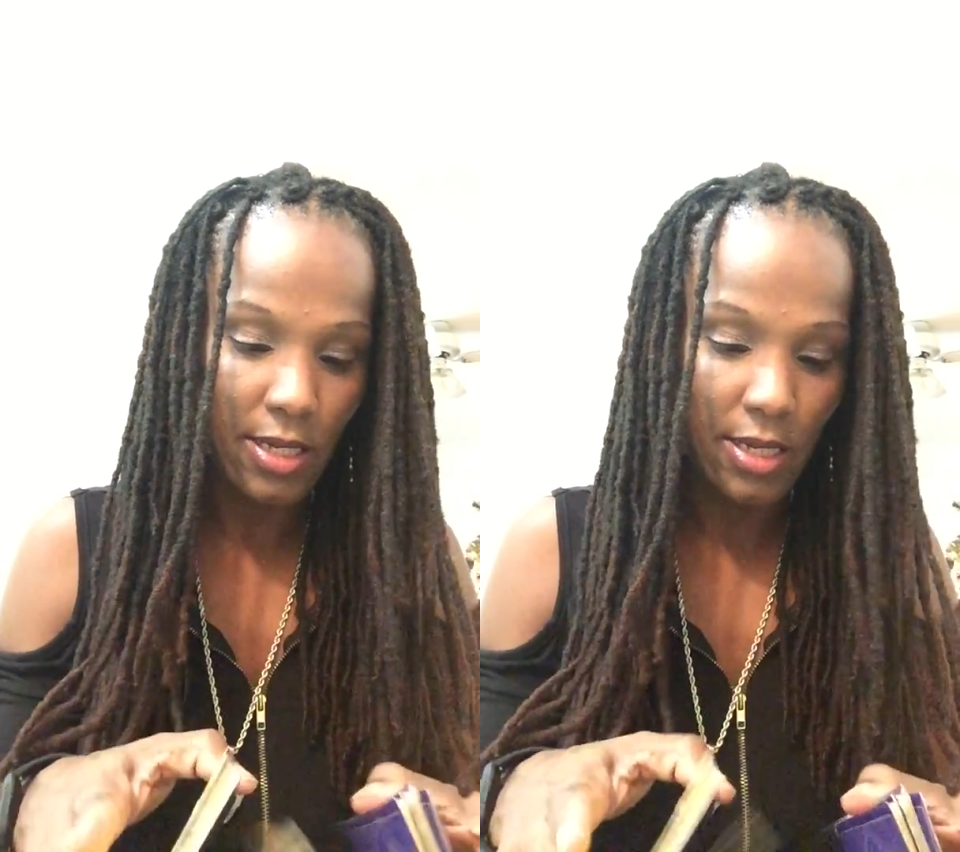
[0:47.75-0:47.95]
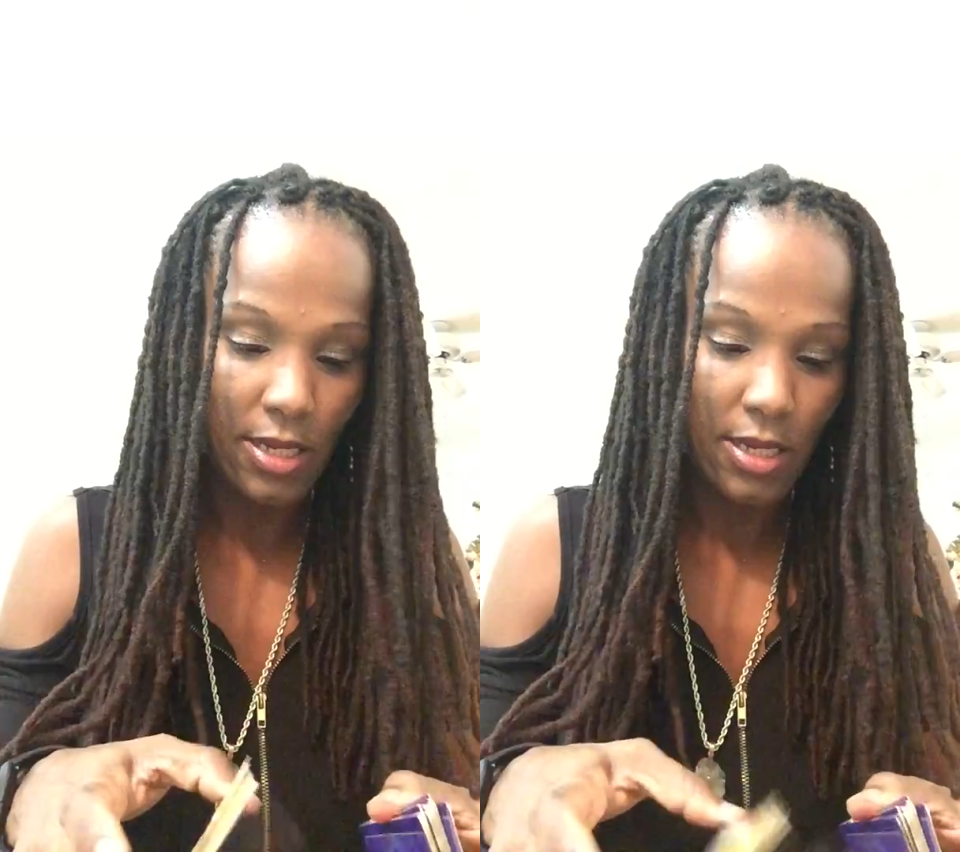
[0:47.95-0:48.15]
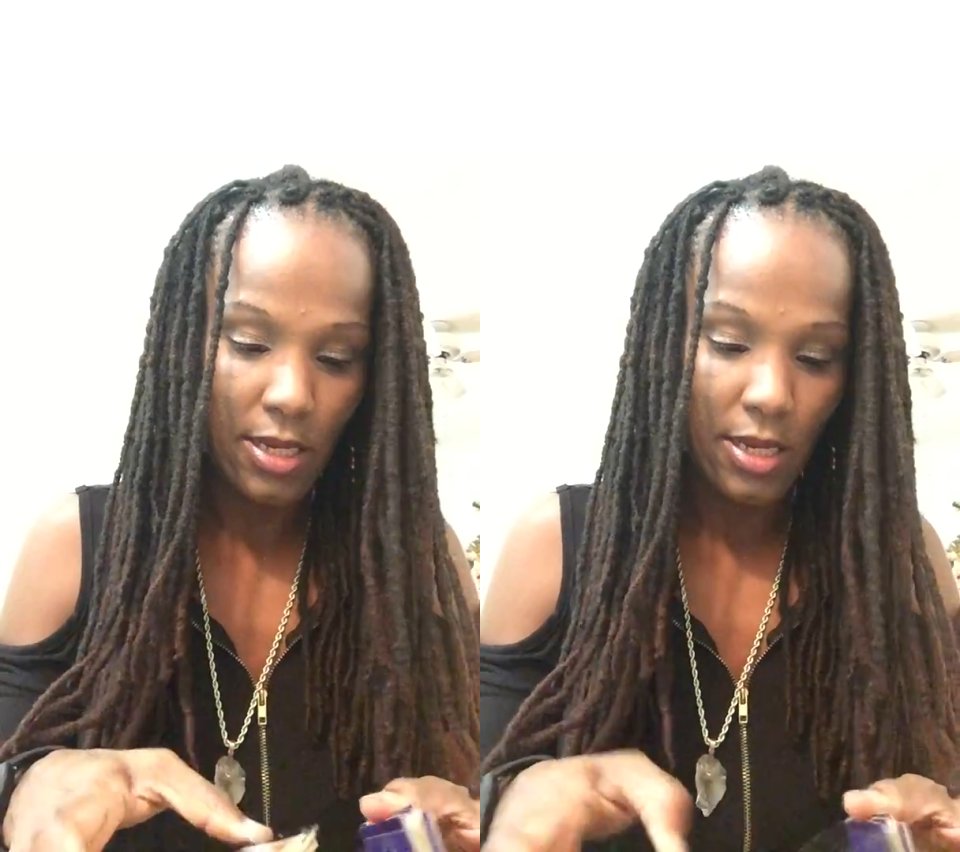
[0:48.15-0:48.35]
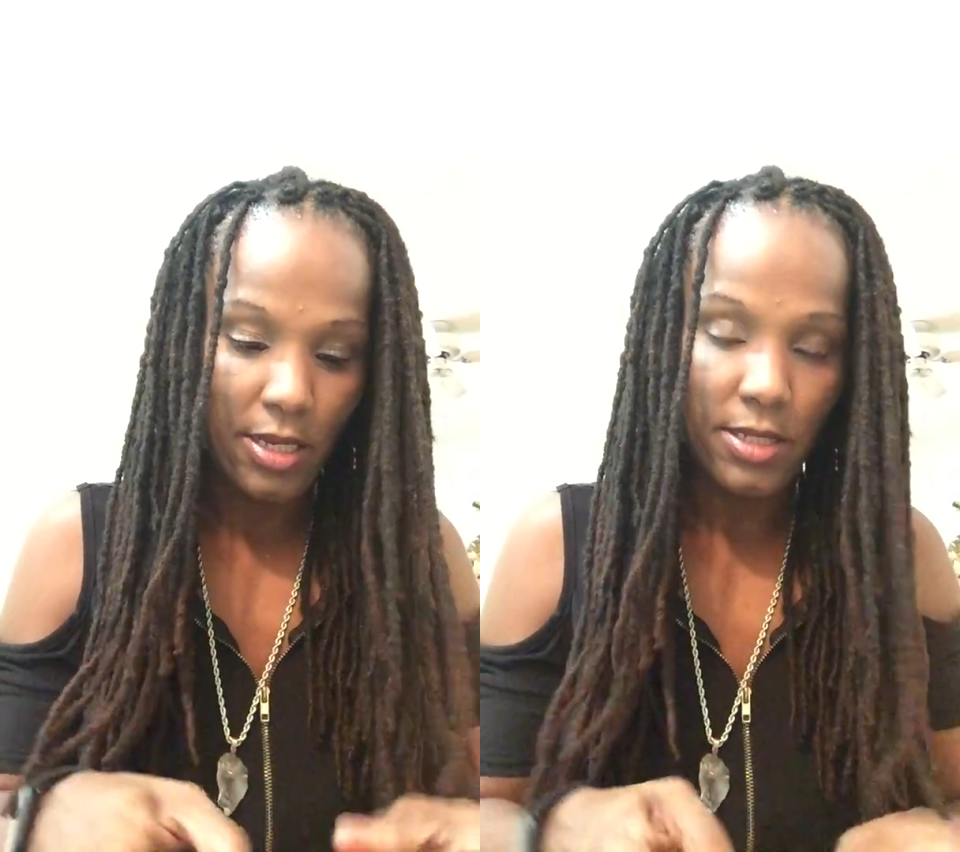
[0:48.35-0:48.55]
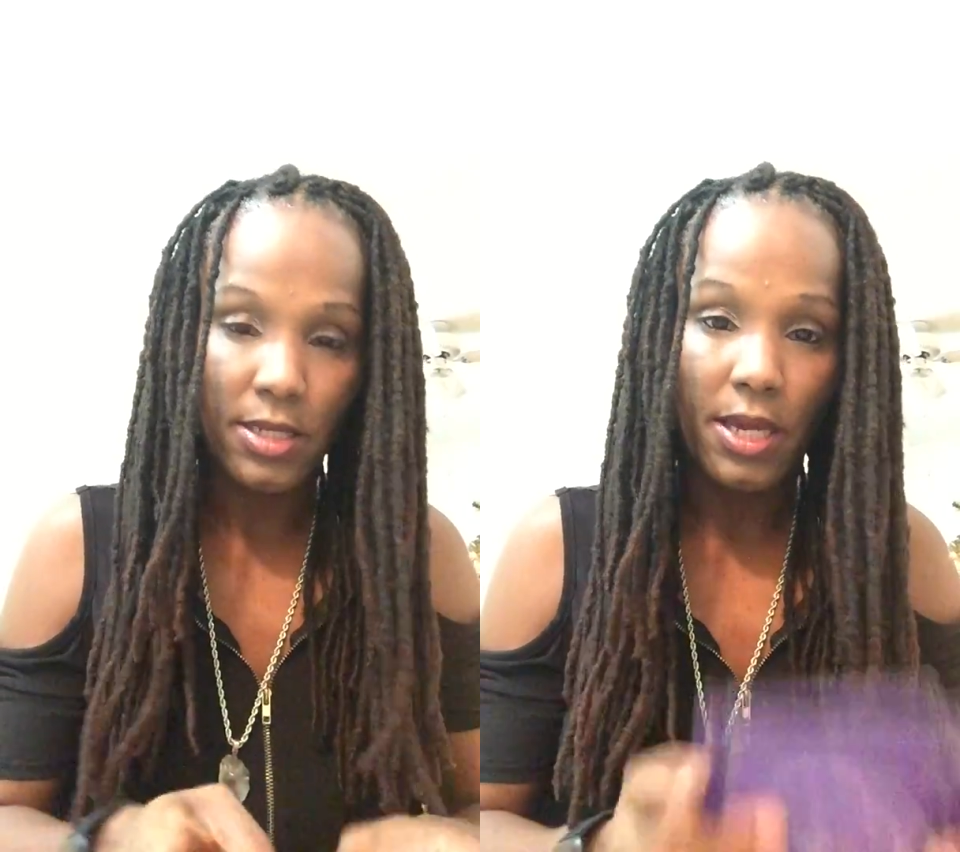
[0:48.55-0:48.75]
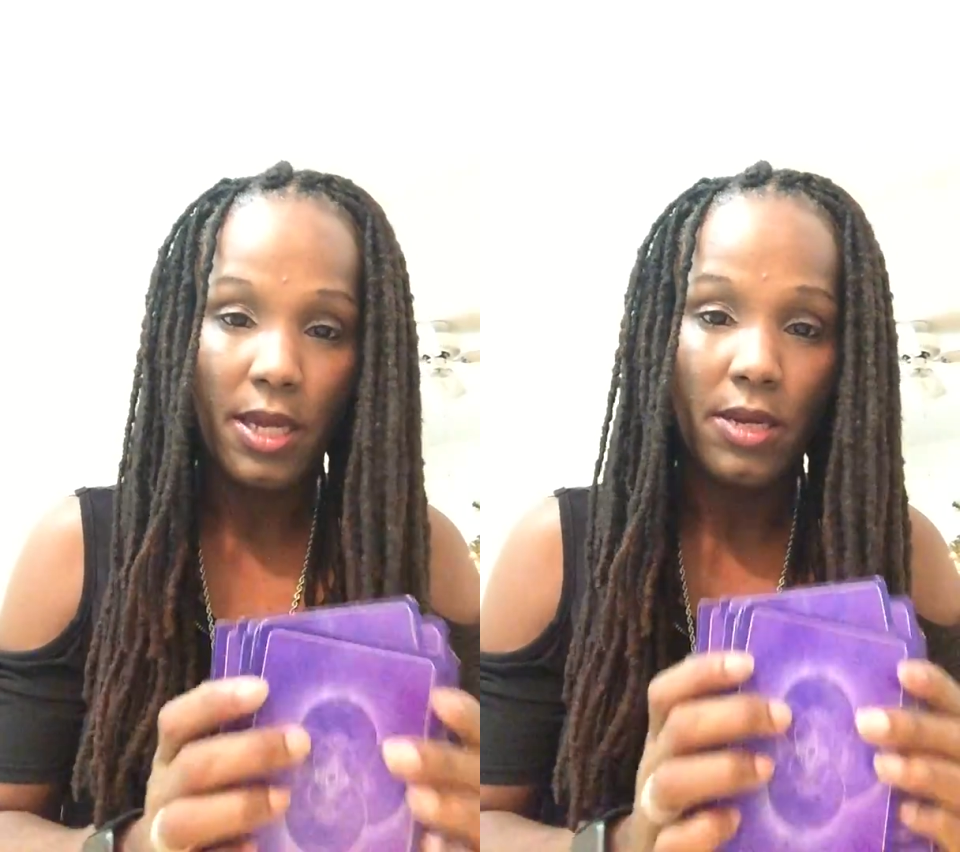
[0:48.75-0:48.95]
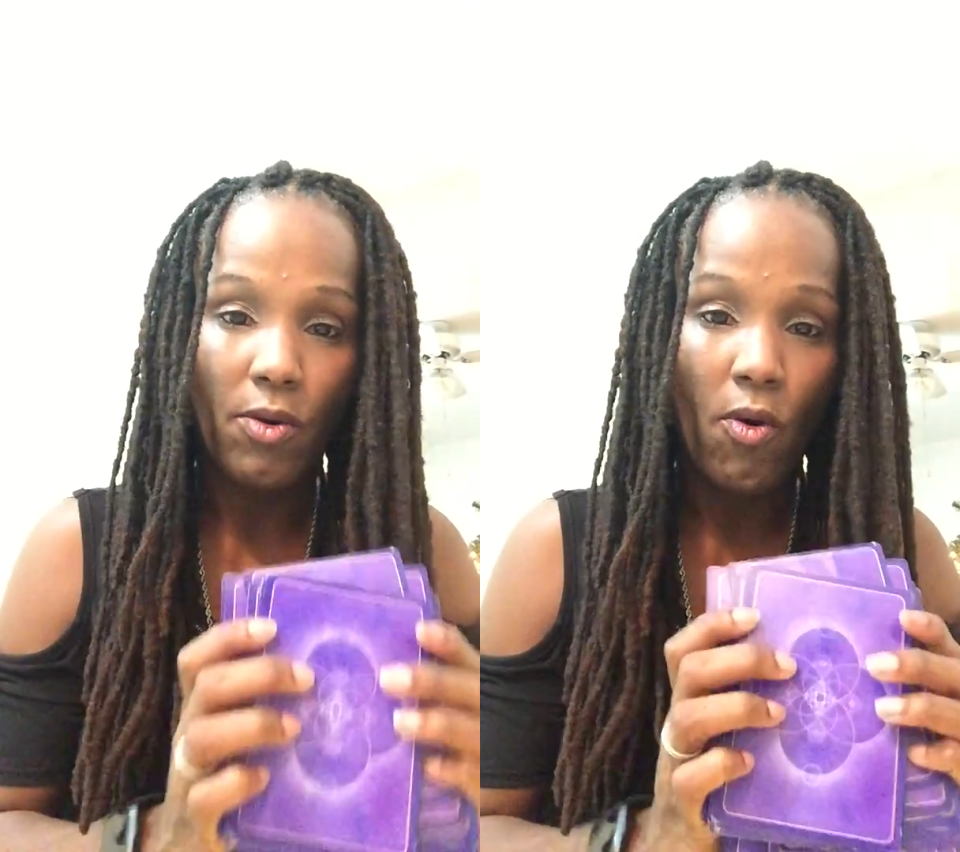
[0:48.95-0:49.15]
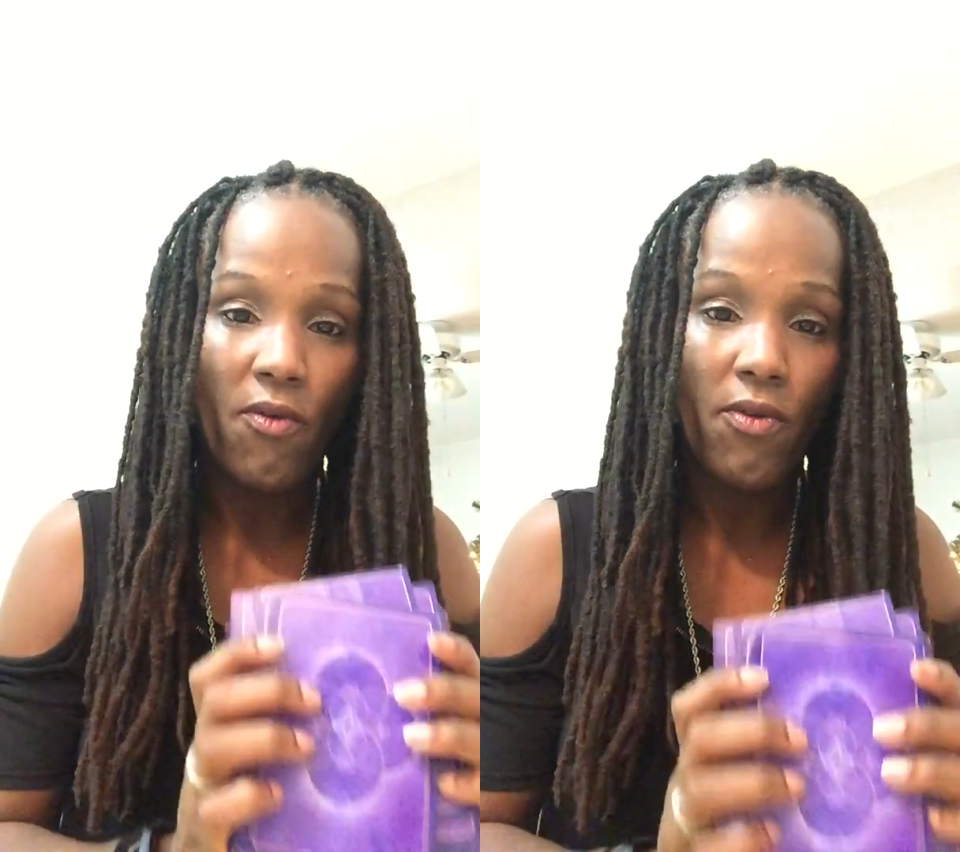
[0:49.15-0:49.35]
to get an
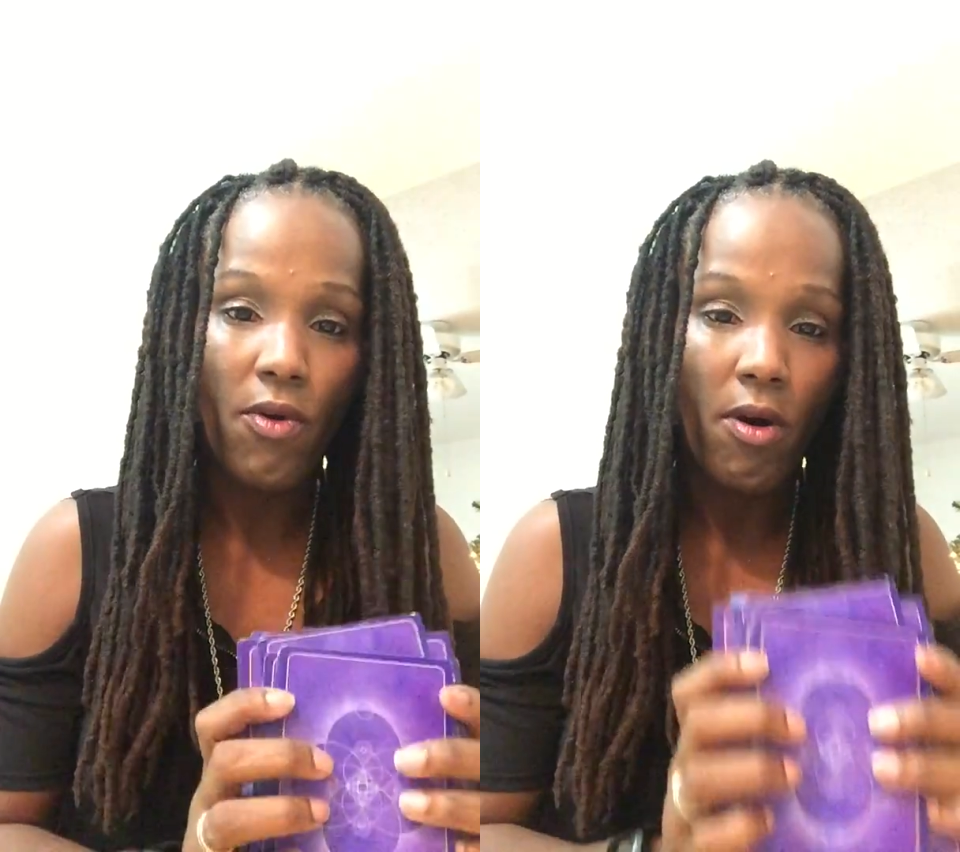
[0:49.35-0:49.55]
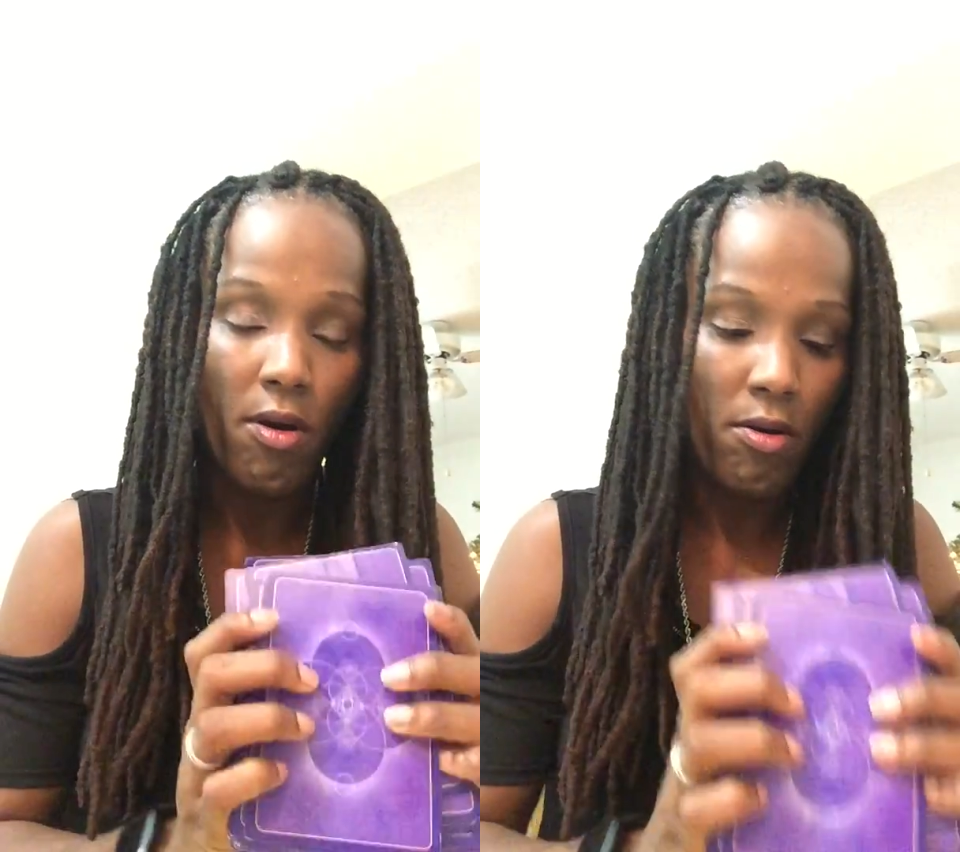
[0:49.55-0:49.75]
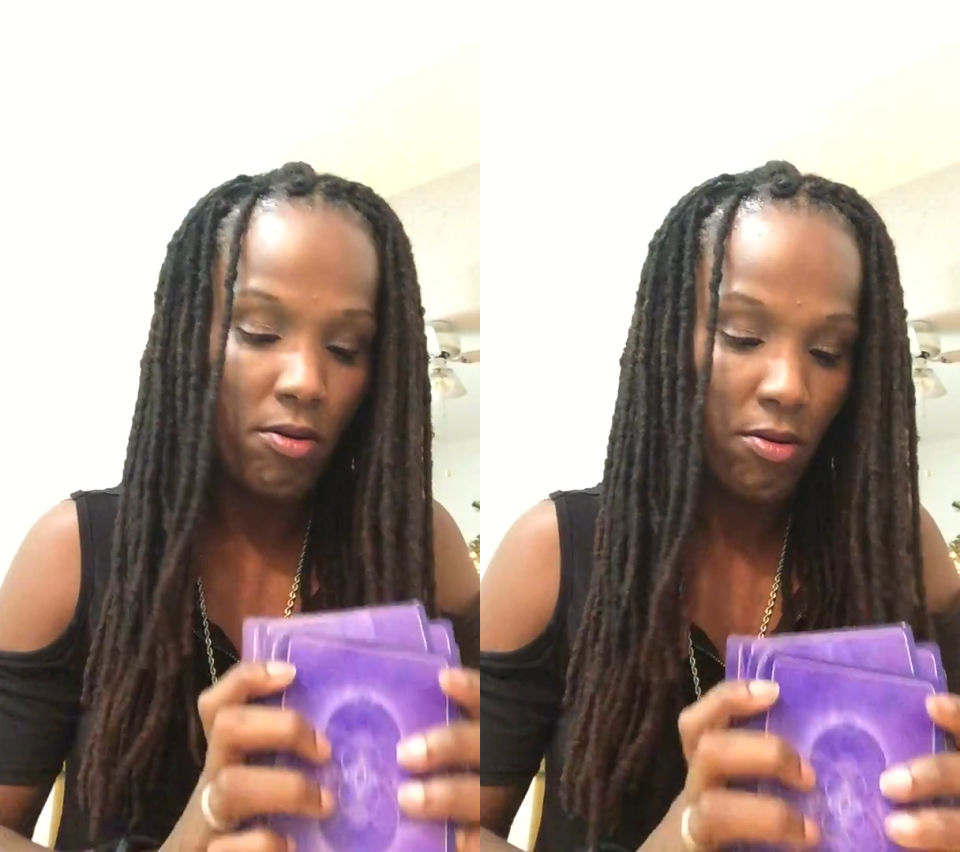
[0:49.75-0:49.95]
overall